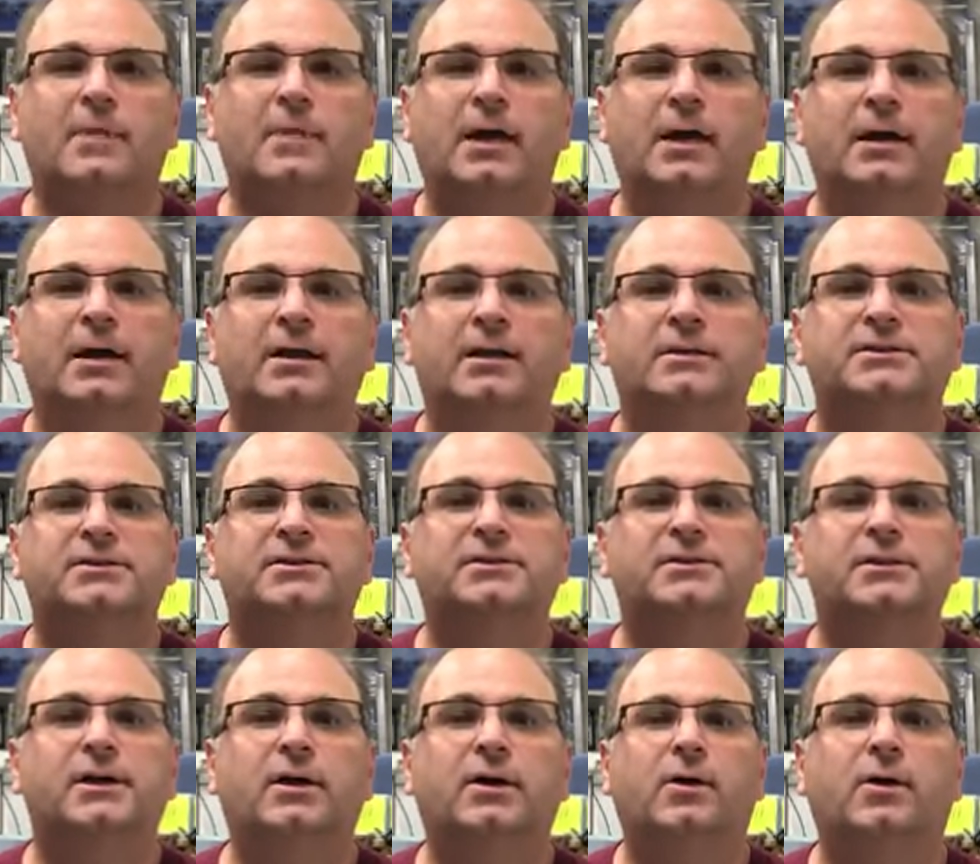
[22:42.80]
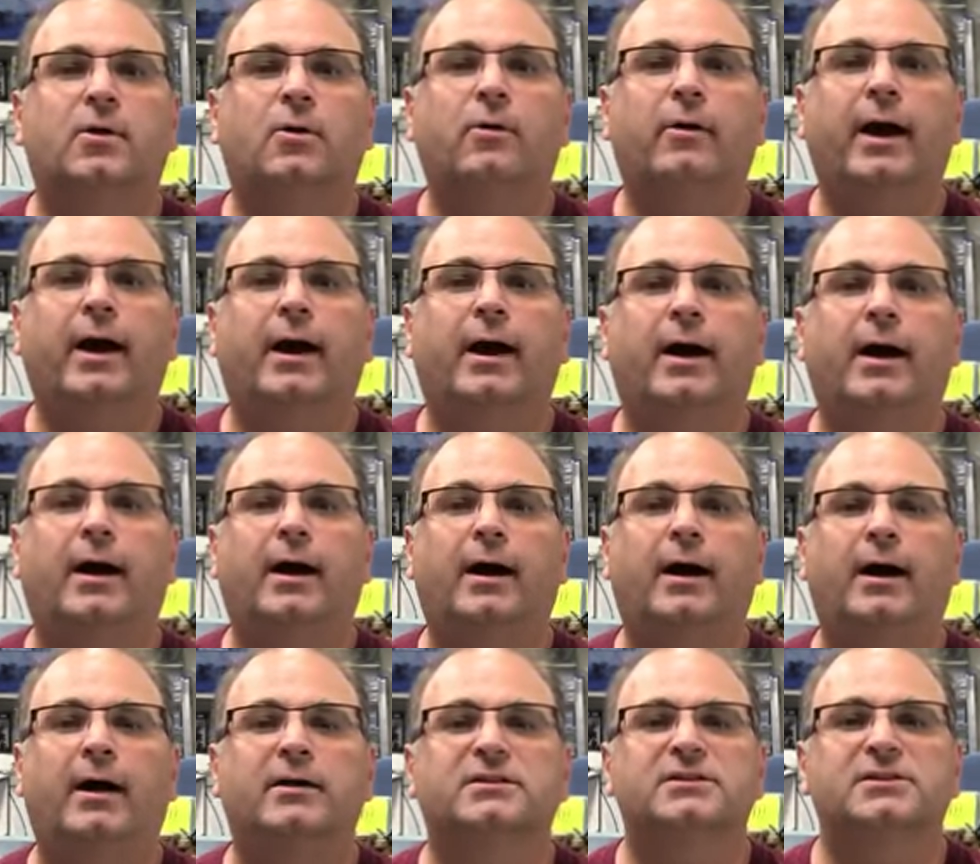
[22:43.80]
So,
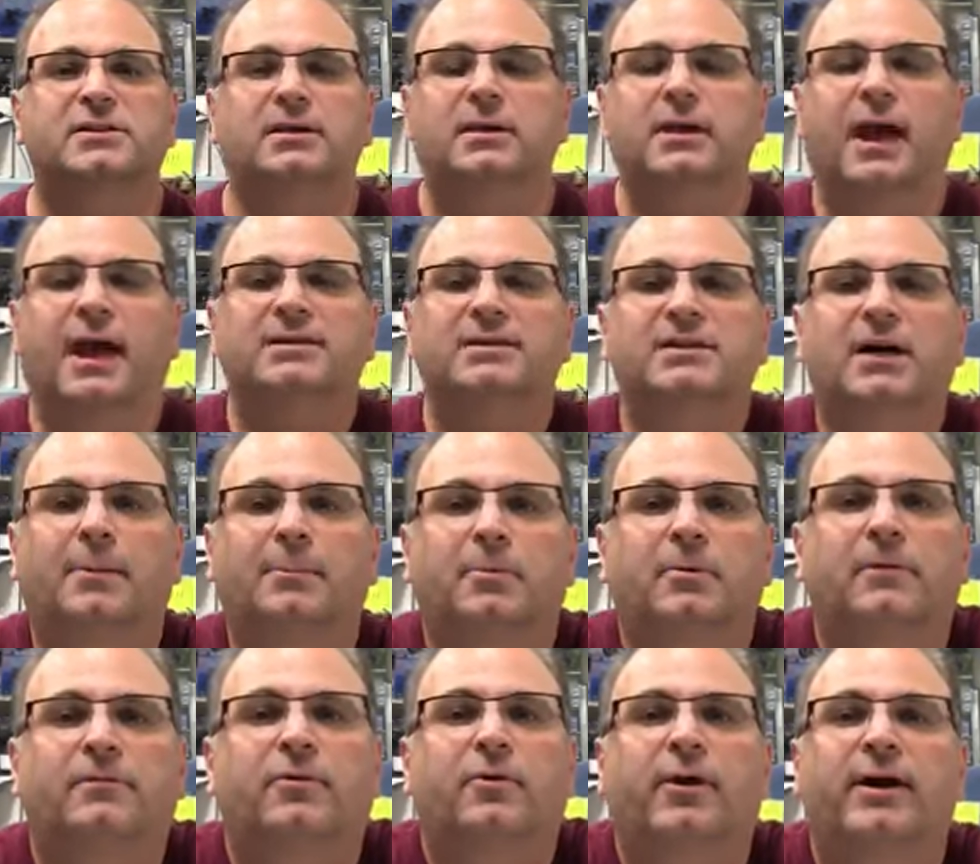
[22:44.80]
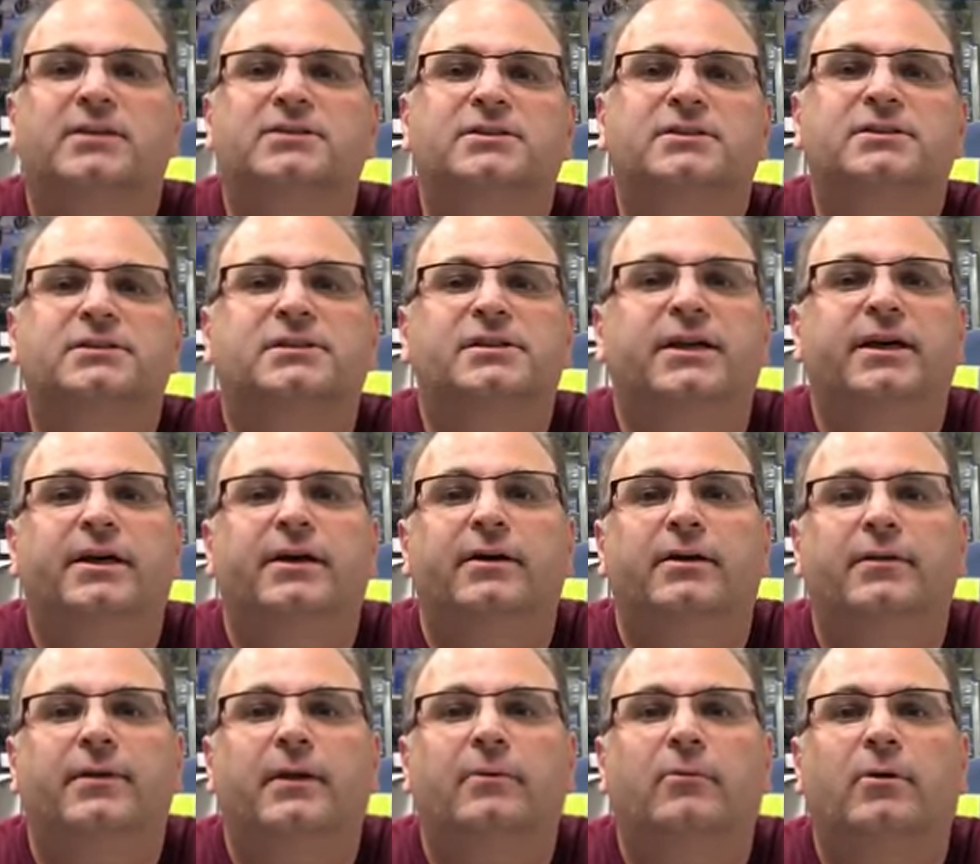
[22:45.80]
just the last couple of questions here, and
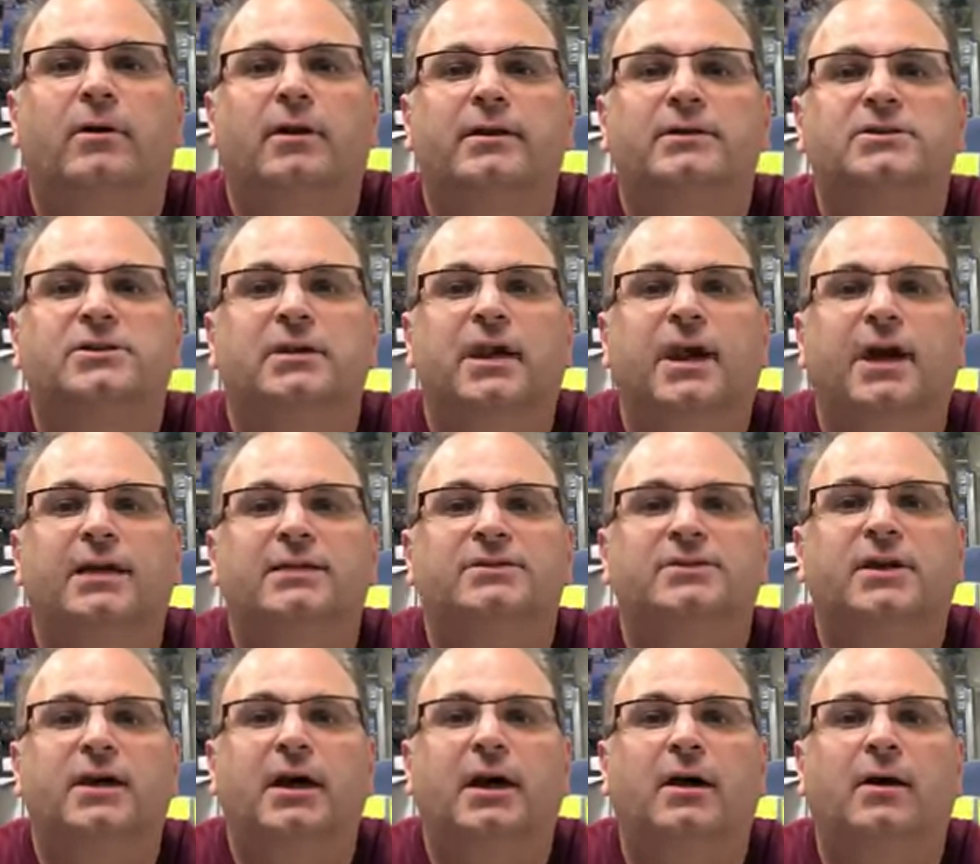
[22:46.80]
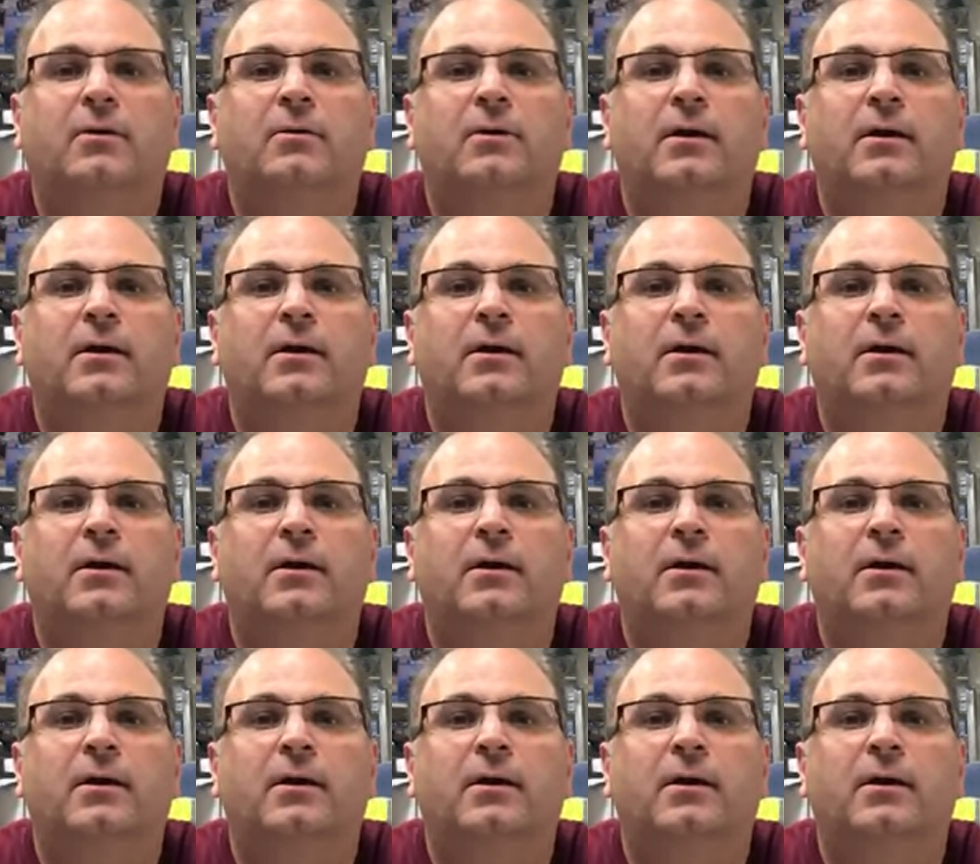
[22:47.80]
then we'll let you guys go.